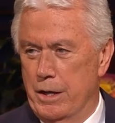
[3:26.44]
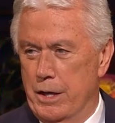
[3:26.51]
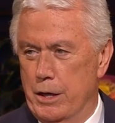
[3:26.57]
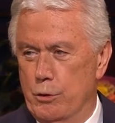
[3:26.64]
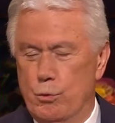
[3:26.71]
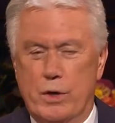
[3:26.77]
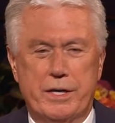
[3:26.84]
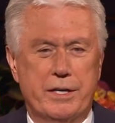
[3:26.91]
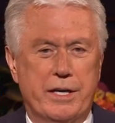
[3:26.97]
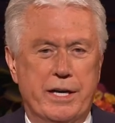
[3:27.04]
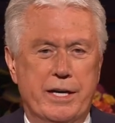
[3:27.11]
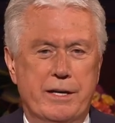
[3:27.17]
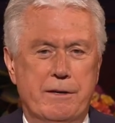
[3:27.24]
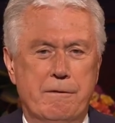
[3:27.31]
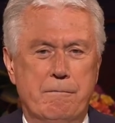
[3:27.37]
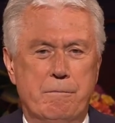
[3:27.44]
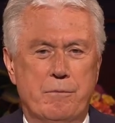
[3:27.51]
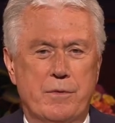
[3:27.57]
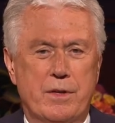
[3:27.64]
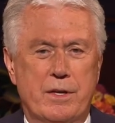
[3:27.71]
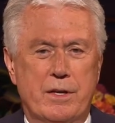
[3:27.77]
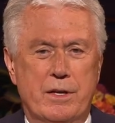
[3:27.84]
And one day,
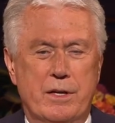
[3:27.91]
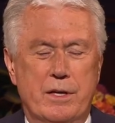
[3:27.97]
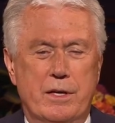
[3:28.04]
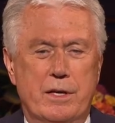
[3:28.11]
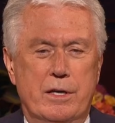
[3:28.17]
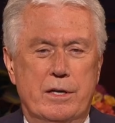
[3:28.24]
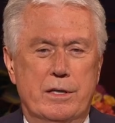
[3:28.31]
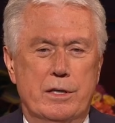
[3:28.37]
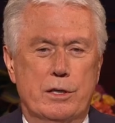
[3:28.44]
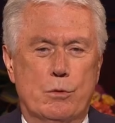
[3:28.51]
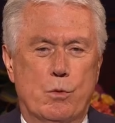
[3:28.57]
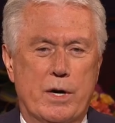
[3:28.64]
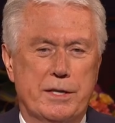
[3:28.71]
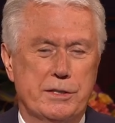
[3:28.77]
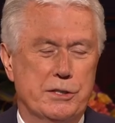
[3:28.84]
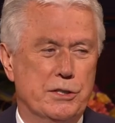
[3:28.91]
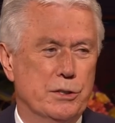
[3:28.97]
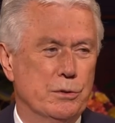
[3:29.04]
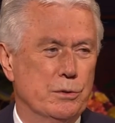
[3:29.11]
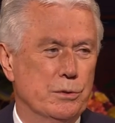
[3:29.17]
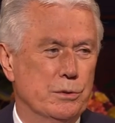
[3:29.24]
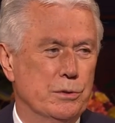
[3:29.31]
he wants
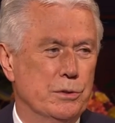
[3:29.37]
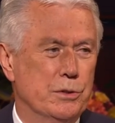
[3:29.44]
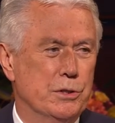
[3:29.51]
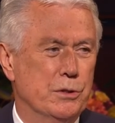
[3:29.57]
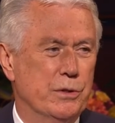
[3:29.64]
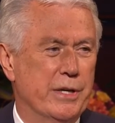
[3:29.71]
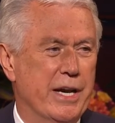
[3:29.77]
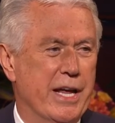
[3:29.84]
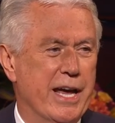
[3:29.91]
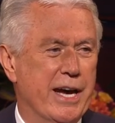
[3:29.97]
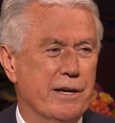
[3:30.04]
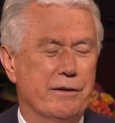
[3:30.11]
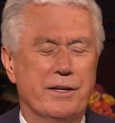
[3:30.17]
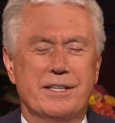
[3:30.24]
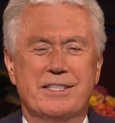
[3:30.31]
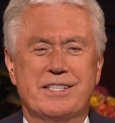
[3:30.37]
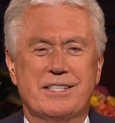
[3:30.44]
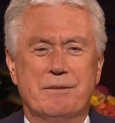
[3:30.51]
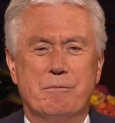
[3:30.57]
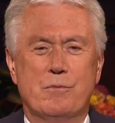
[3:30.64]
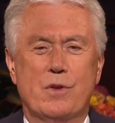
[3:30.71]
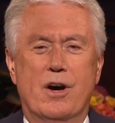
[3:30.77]
you to inherit
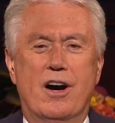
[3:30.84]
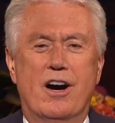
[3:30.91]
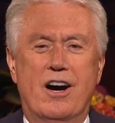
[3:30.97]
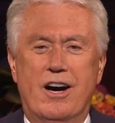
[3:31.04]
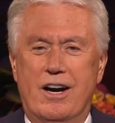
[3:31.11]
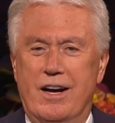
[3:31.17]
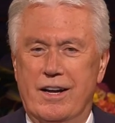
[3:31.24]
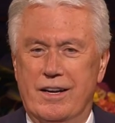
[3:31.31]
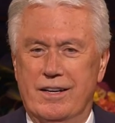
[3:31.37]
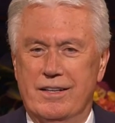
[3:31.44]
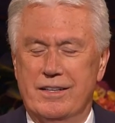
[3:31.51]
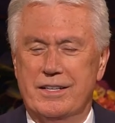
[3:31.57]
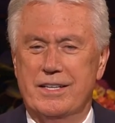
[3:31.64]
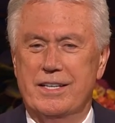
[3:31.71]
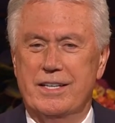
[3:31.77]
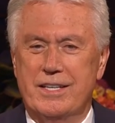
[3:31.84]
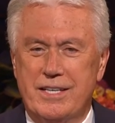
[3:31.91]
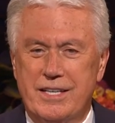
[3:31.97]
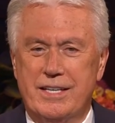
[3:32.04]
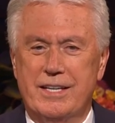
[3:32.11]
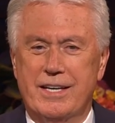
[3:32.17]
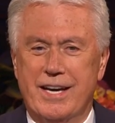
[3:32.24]
all
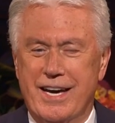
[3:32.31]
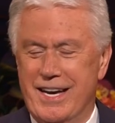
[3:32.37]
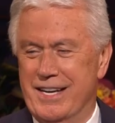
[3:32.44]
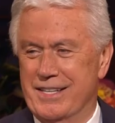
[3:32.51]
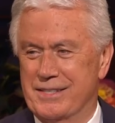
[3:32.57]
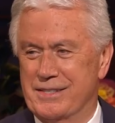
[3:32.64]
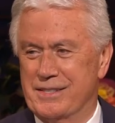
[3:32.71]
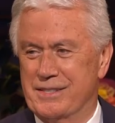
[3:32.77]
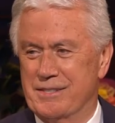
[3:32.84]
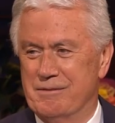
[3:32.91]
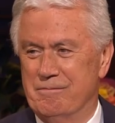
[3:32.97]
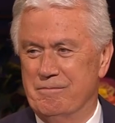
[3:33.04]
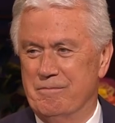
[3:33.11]
he has.